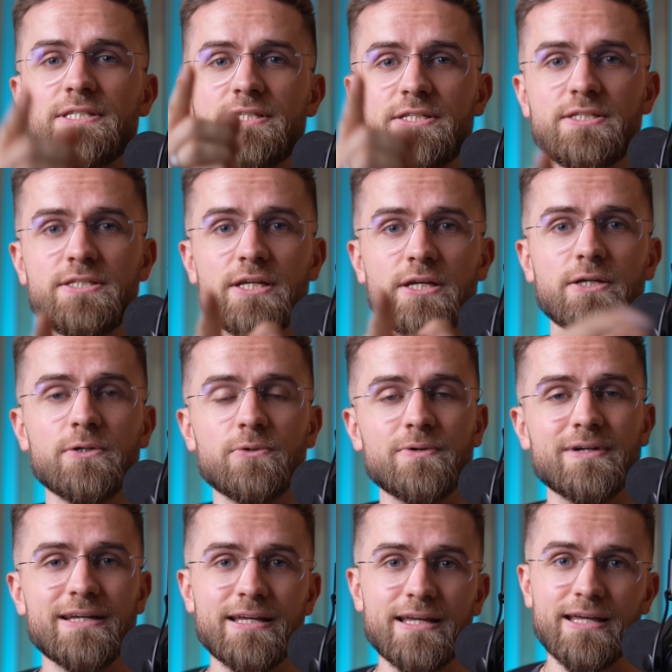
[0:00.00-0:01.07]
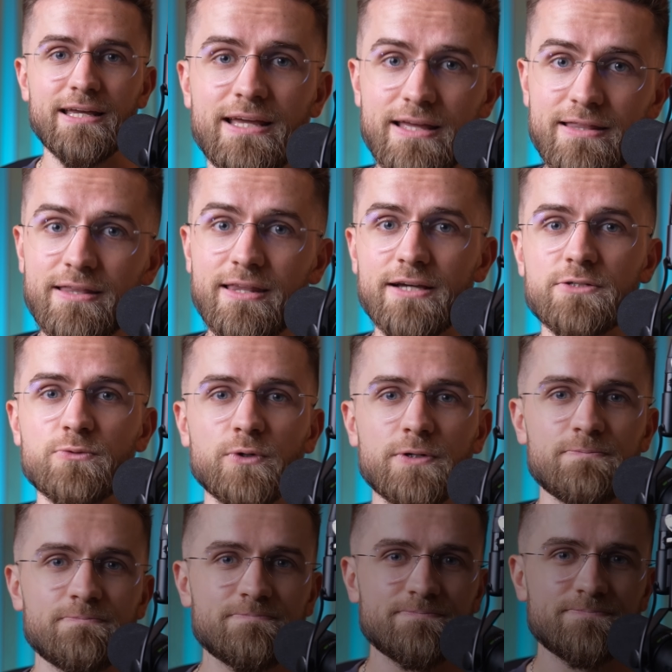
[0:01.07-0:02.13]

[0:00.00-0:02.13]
see you in the next one.